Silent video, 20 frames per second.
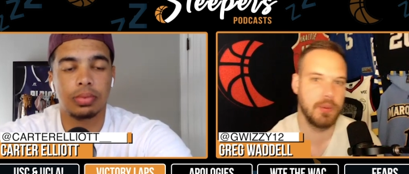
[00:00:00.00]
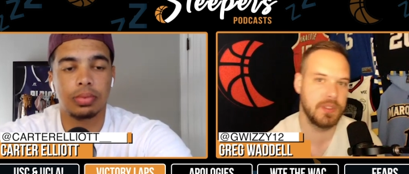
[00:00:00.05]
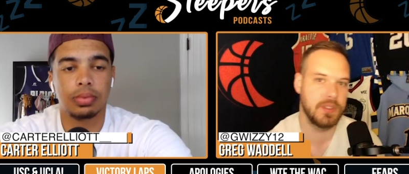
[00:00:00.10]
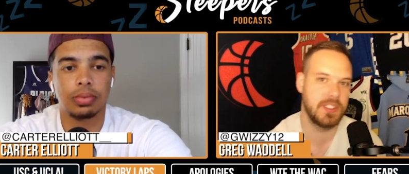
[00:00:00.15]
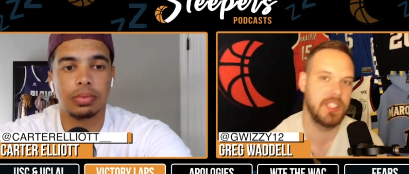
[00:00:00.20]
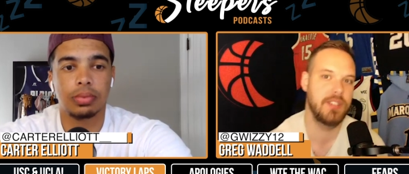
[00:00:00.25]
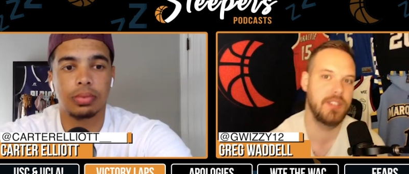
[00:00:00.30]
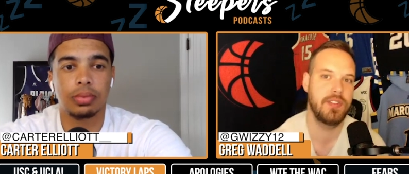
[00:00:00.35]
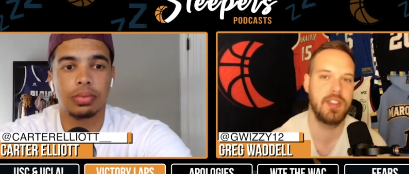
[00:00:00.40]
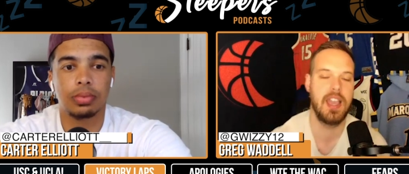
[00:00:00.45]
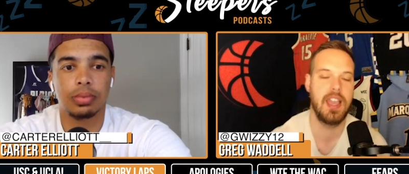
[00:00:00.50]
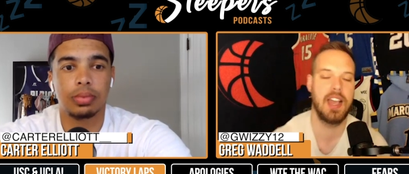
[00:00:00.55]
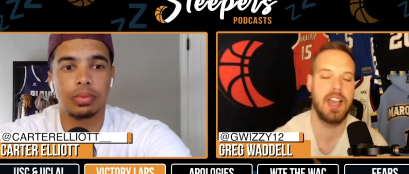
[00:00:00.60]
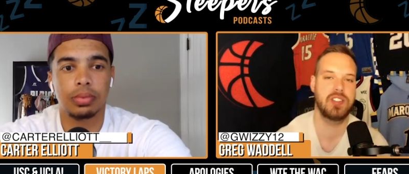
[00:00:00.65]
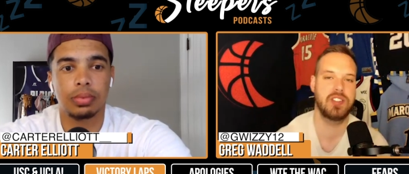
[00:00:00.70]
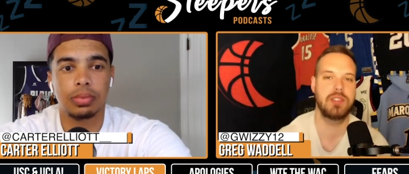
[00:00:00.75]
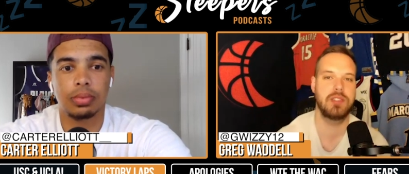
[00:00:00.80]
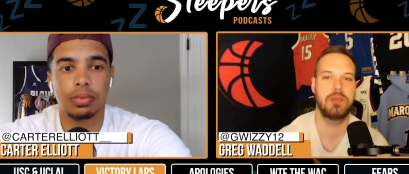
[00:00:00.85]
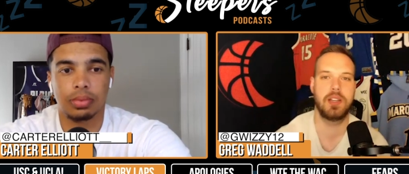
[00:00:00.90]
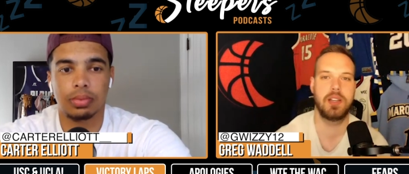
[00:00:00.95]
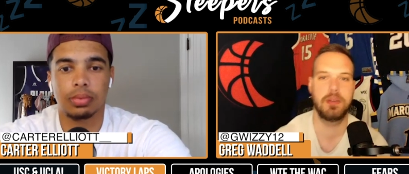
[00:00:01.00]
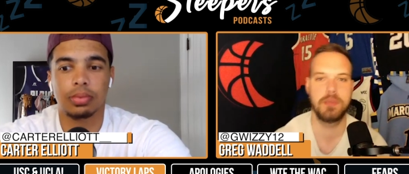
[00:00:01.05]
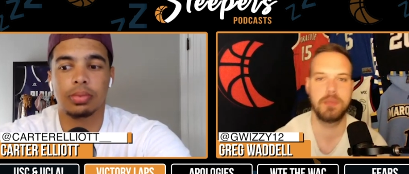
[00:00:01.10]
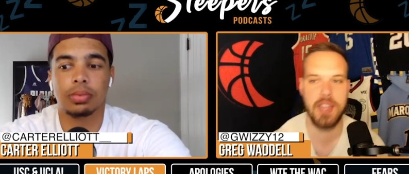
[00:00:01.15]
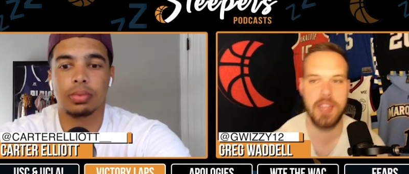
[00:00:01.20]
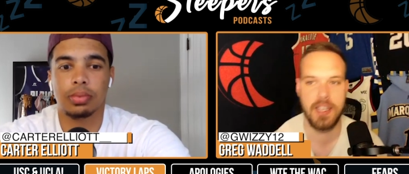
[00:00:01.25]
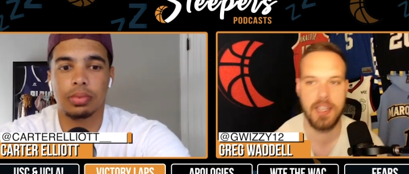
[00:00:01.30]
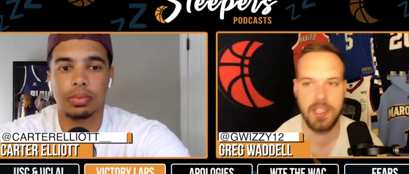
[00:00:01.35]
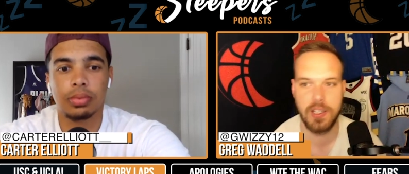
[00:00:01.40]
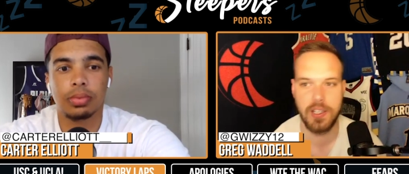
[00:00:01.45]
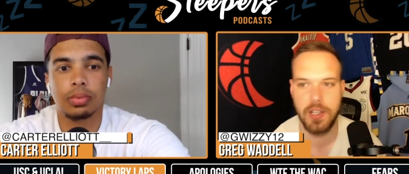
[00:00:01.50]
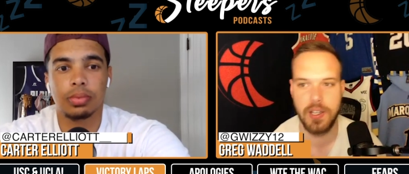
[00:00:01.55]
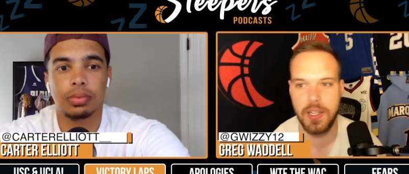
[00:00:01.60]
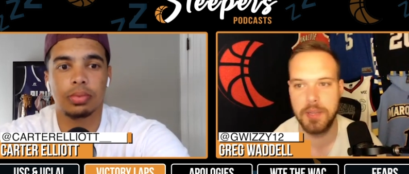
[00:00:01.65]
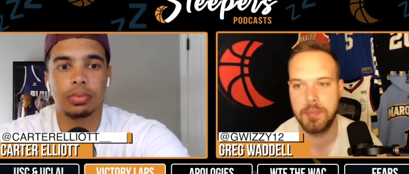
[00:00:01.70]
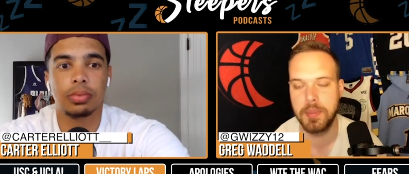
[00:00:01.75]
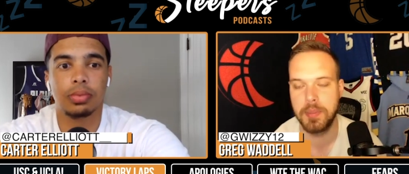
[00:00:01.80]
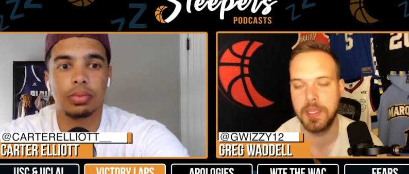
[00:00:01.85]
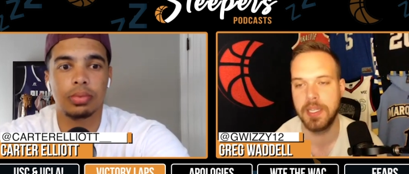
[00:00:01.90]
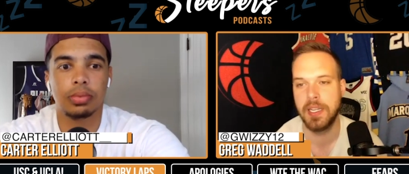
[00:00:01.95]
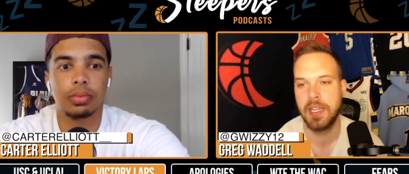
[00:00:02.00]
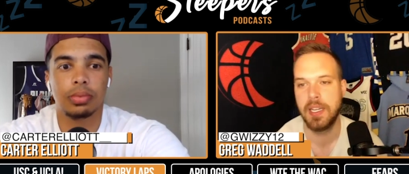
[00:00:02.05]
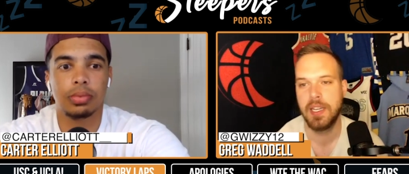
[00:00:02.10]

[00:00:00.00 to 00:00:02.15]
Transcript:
Speaker 1: We'll see if he actually becomes that good. But